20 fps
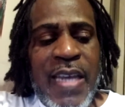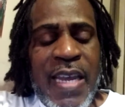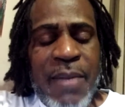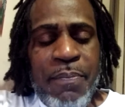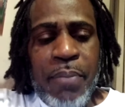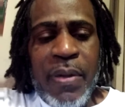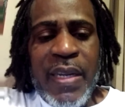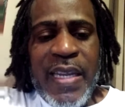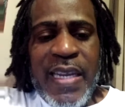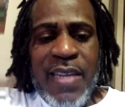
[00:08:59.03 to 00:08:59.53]

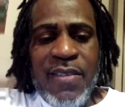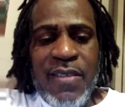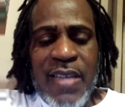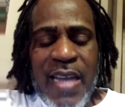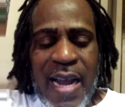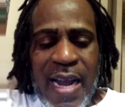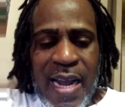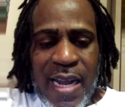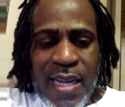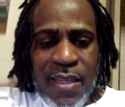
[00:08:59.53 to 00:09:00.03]
It pleased
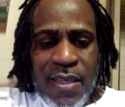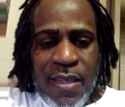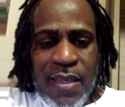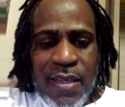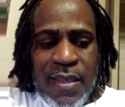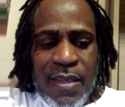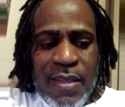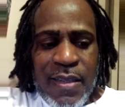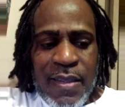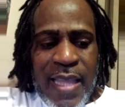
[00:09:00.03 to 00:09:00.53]
God
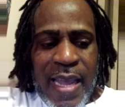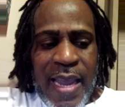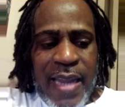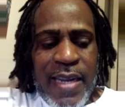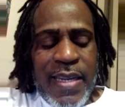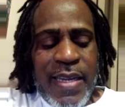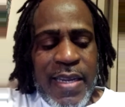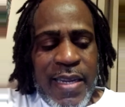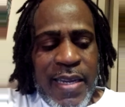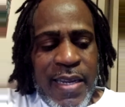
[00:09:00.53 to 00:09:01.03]

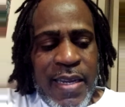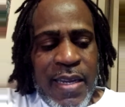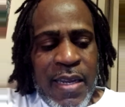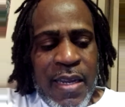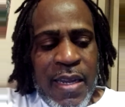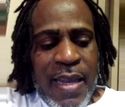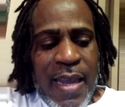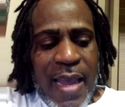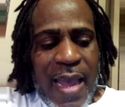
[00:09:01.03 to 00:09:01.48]
that he